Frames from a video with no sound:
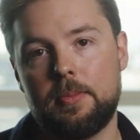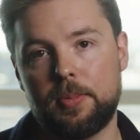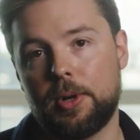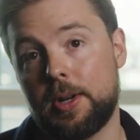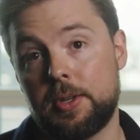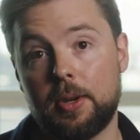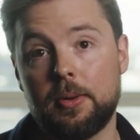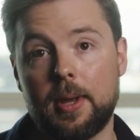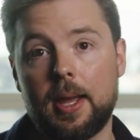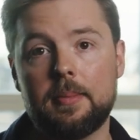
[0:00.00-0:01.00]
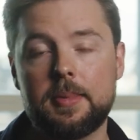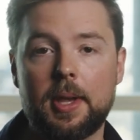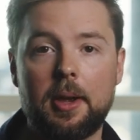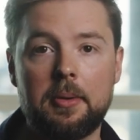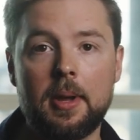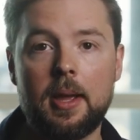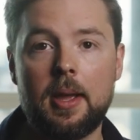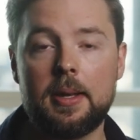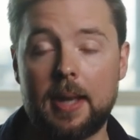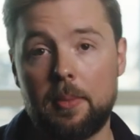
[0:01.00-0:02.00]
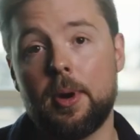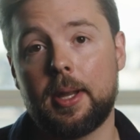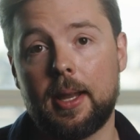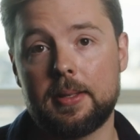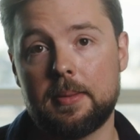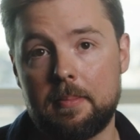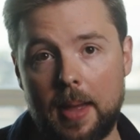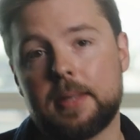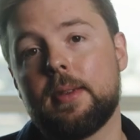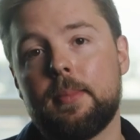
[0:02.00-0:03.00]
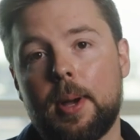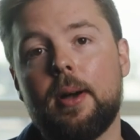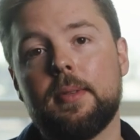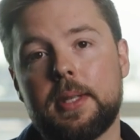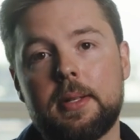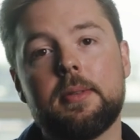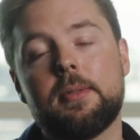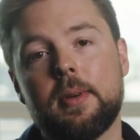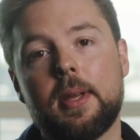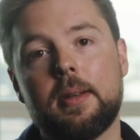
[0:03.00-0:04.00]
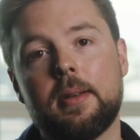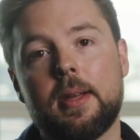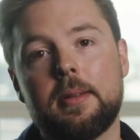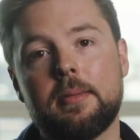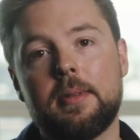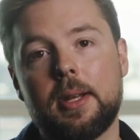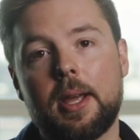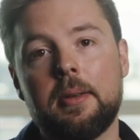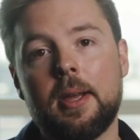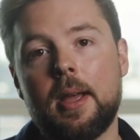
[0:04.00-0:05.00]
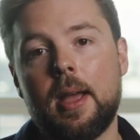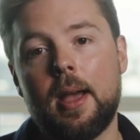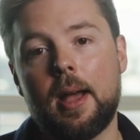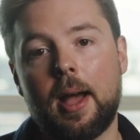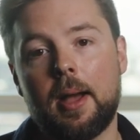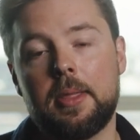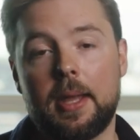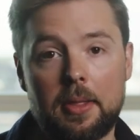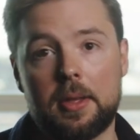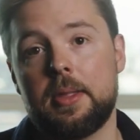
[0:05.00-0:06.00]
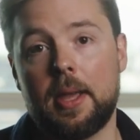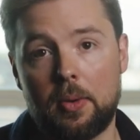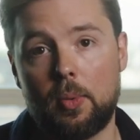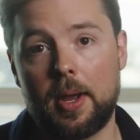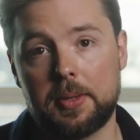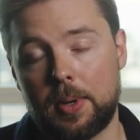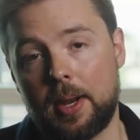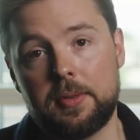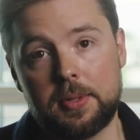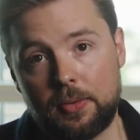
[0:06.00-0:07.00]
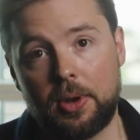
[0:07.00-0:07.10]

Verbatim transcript: progress your career. So networking is a massive part of this industry and, and you know uh, the other the other way as well I've just